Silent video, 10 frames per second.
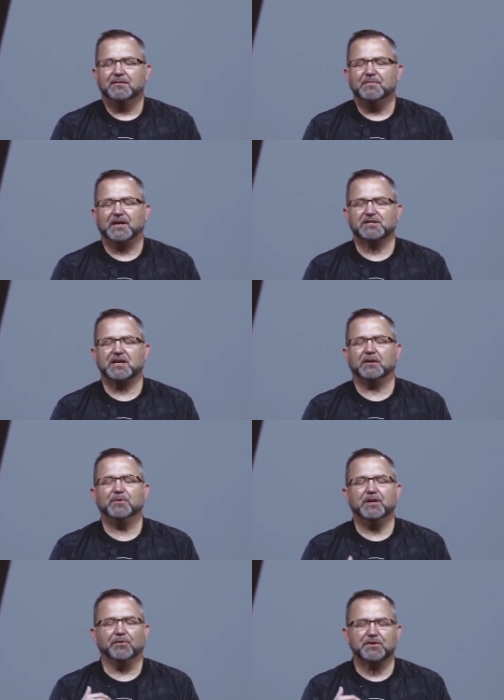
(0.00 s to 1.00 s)
Because God,
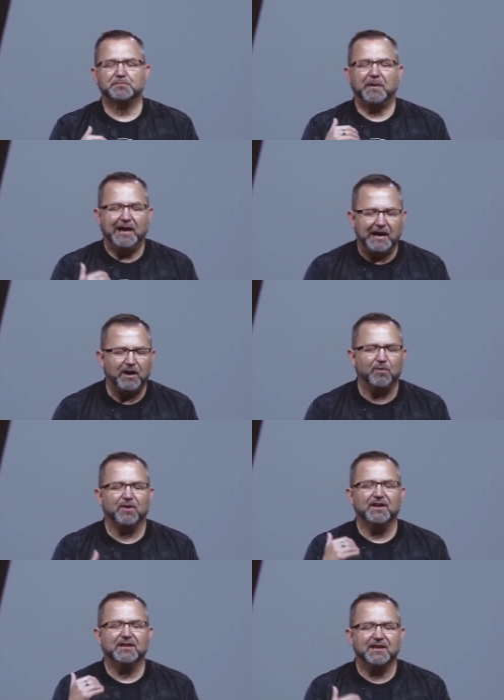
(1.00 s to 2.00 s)
we know there's power
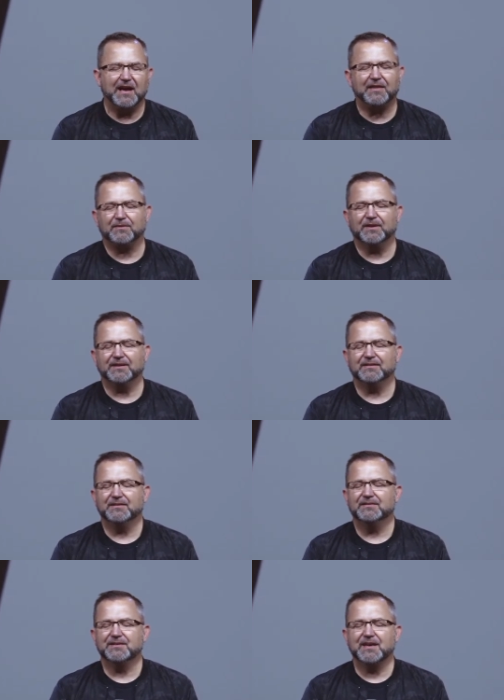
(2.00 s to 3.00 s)
in gathering
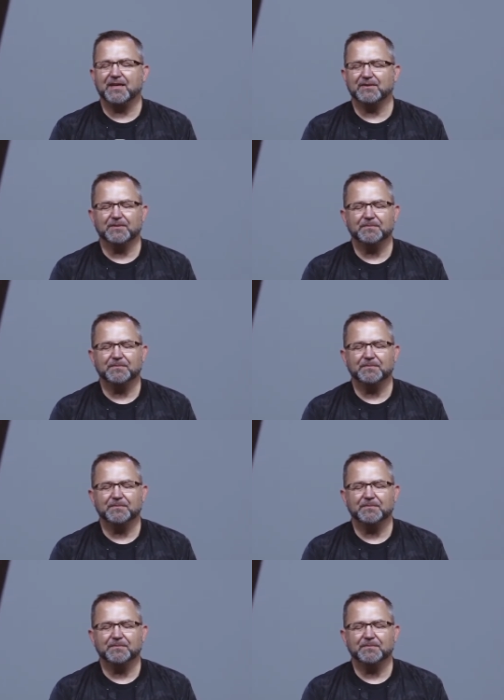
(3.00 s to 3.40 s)
together.